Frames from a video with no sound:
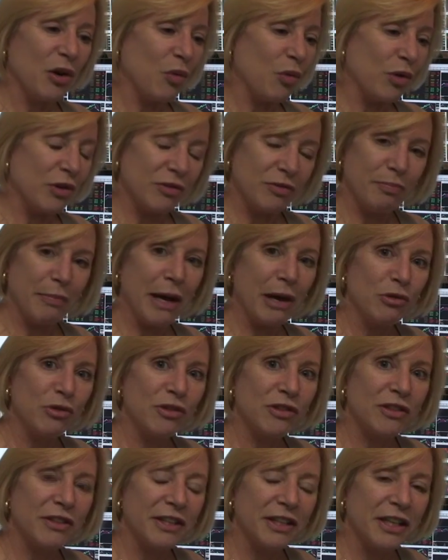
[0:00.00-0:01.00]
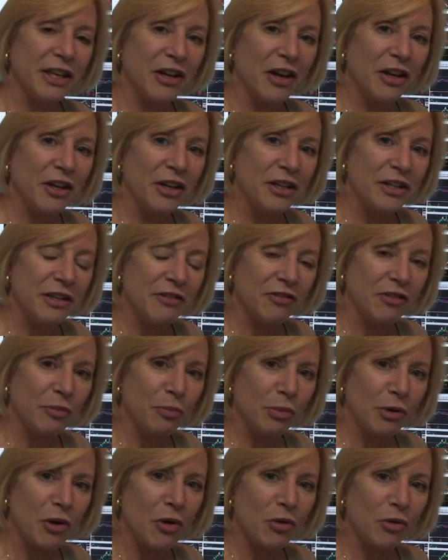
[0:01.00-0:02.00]
was mouse clicking on a
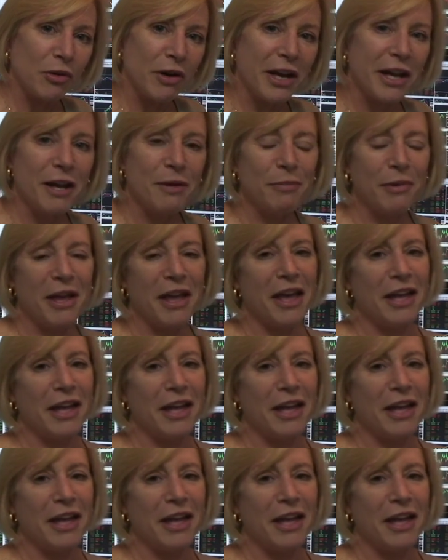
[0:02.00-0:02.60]
different program